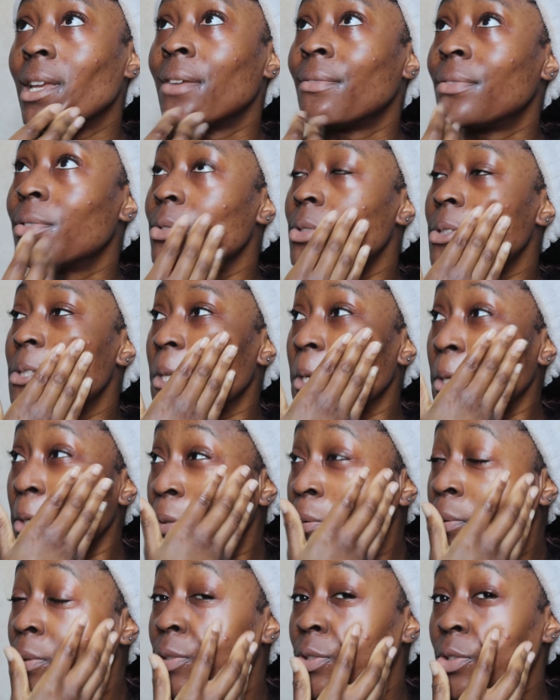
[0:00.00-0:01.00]
It feels
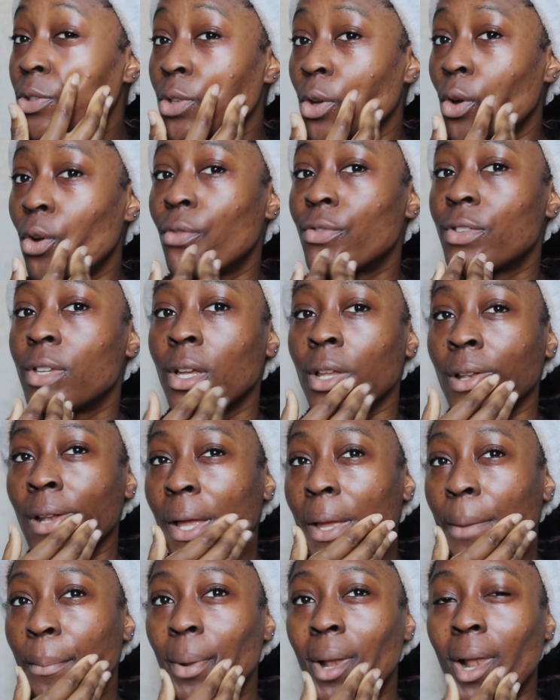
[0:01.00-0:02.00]
so soft and
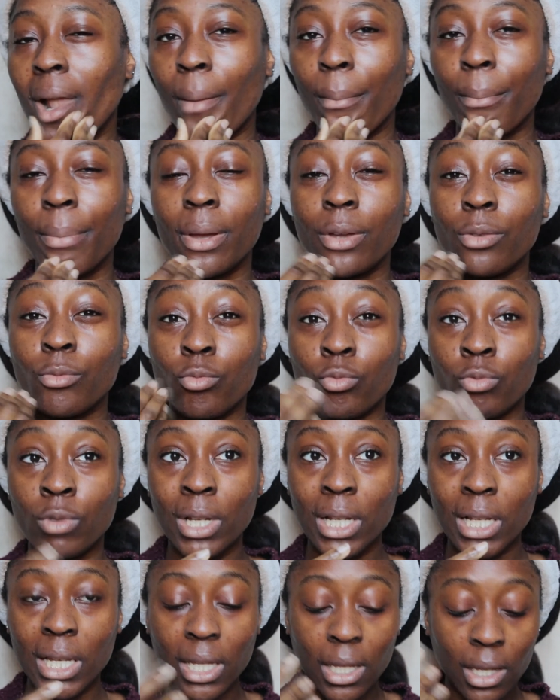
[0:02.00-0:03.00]
like plump and
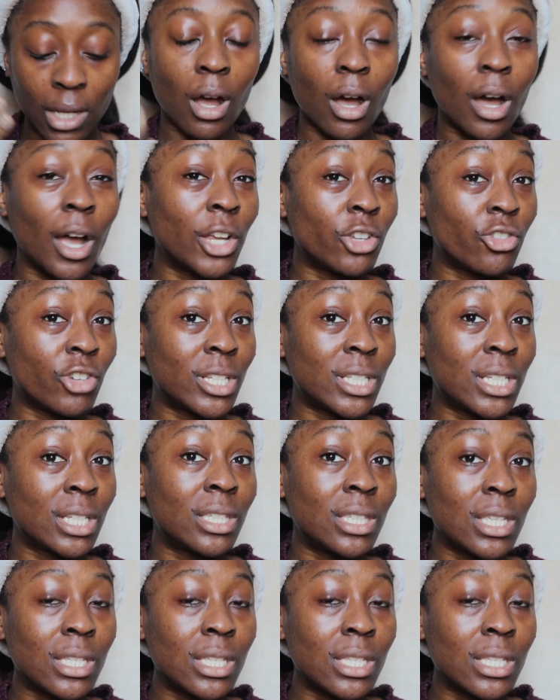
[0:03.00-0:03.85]
really hydrated.